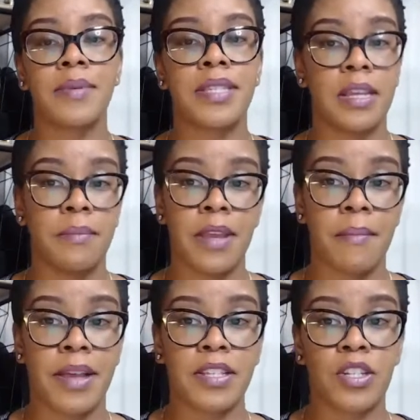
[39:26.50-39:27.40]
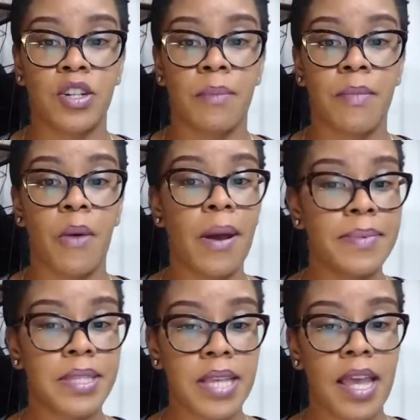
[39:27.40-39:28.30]
send me a message on my
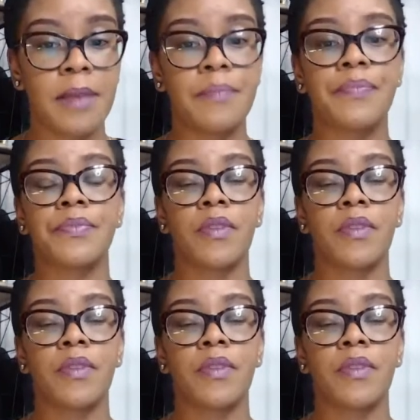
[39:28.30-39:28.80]
website,